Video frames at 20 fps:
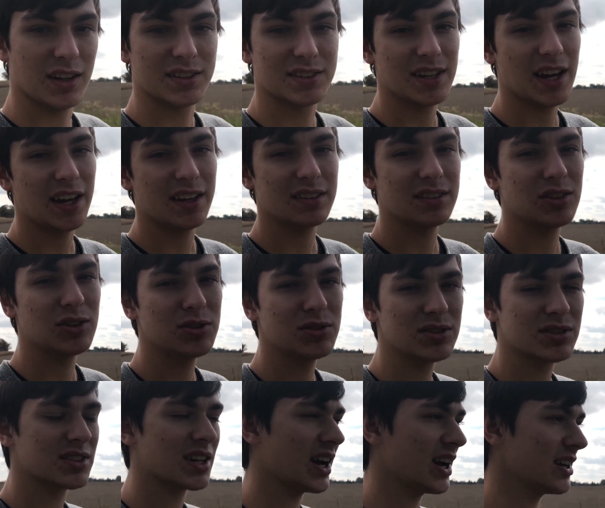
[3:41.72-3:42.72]
sad
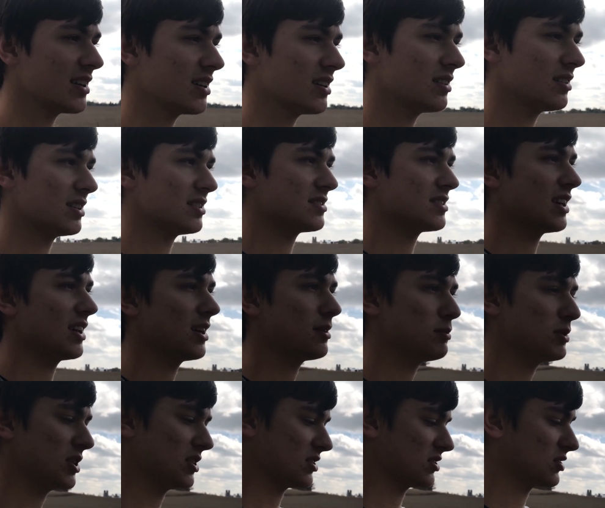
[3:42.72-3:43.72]
news kinda is that
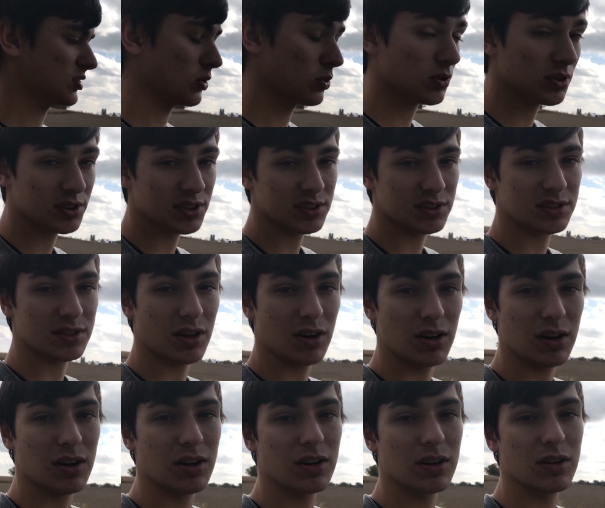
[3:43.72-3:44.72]
I'm gonna store this
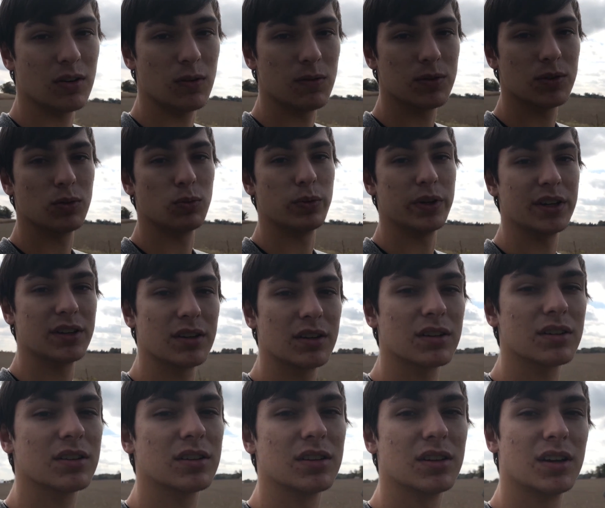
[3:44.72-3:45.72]
car over the
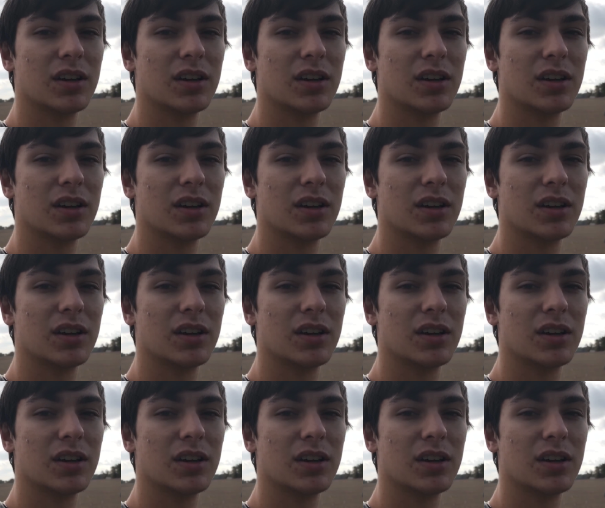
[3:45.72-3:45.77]
winter,